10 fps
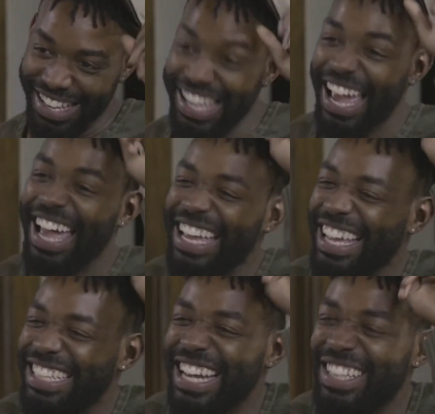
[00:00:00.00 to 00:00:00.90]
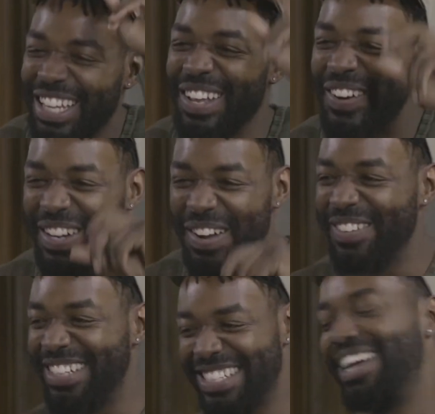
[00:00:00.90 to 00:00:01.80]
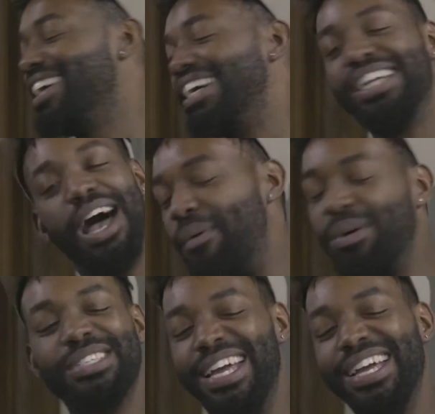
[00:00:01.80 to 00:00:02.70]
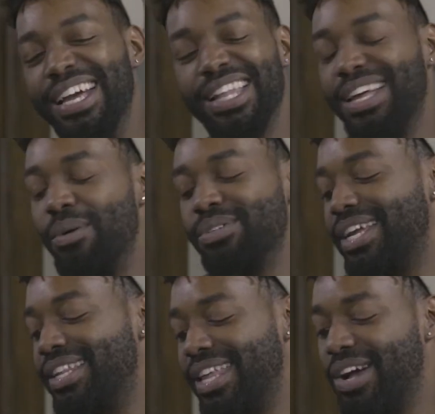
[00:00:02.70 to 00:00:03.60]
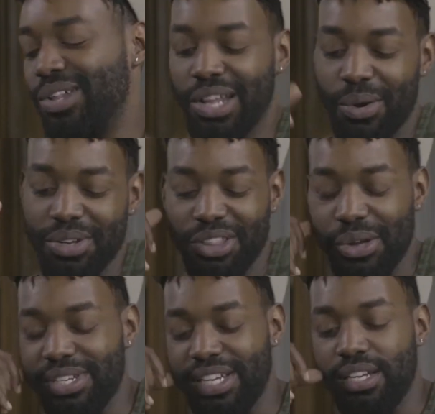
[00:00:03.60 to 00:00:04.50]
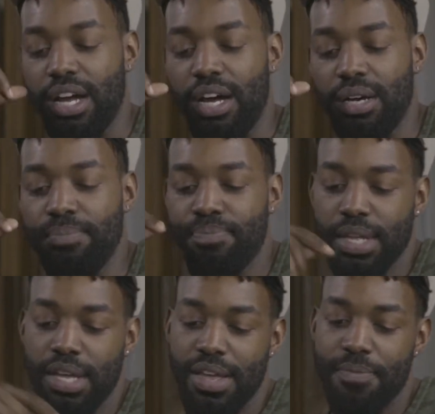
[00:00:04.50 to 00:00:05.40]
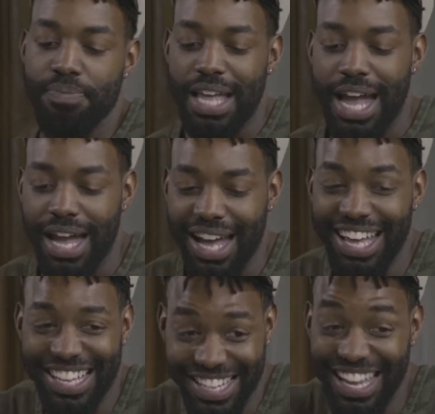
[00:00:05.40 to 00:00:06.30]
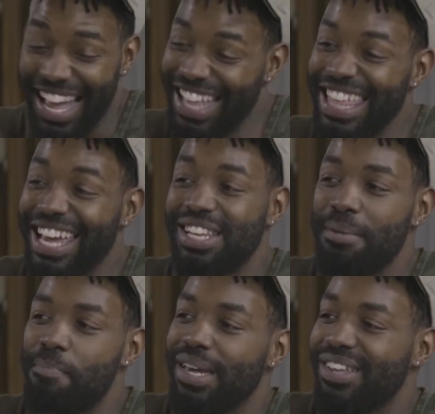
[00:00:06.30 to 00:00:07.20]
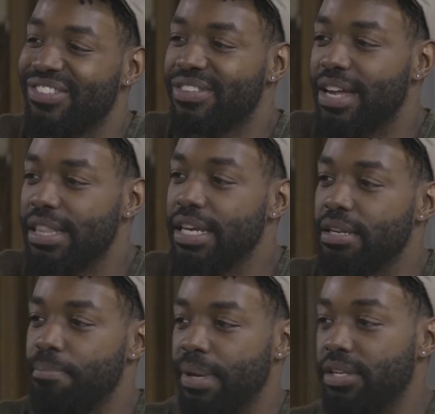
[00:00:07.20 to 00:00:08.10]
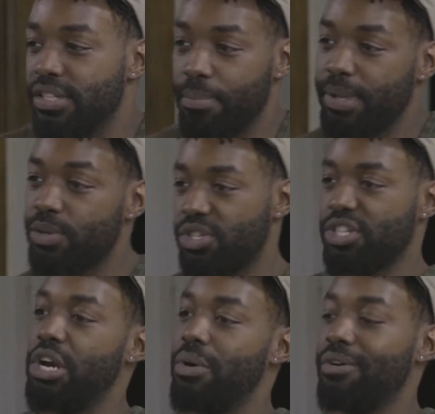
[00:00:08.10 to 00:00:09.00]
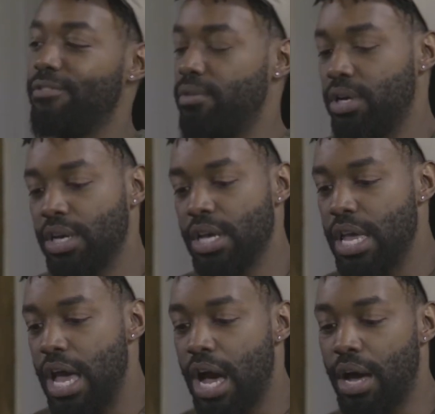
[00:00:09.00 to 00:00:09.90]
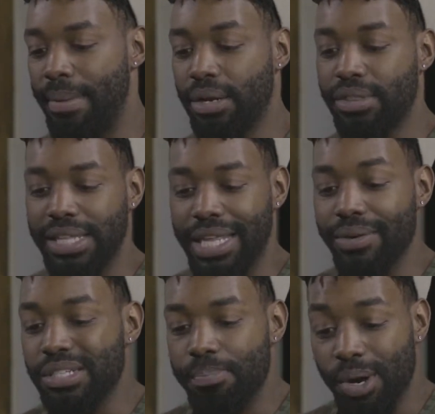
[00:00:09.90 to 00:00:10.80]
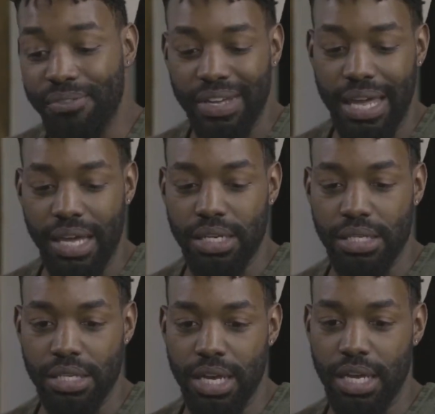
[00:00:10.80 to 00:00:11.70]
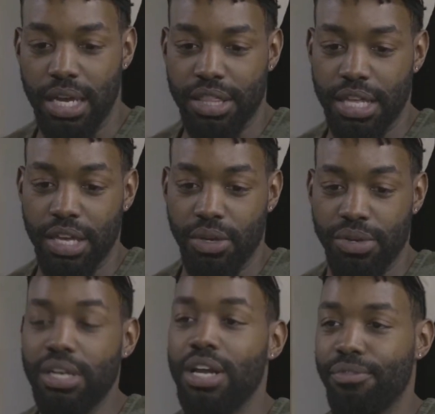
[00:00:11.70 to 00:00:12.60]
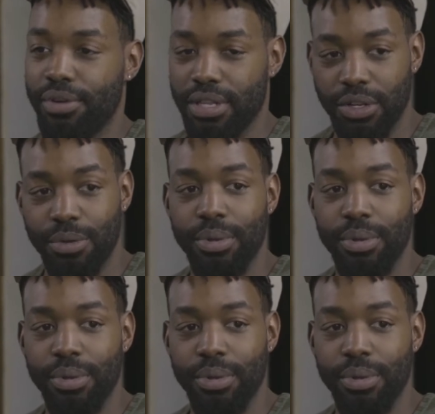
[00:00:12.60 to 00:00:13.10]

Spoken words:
Yeah, check the lower numbers. Yeah, I won't say anything lower than 13. I think it depends. It depends what you're going for. I don't think there is a perfect age. I think you did cover it a little bit.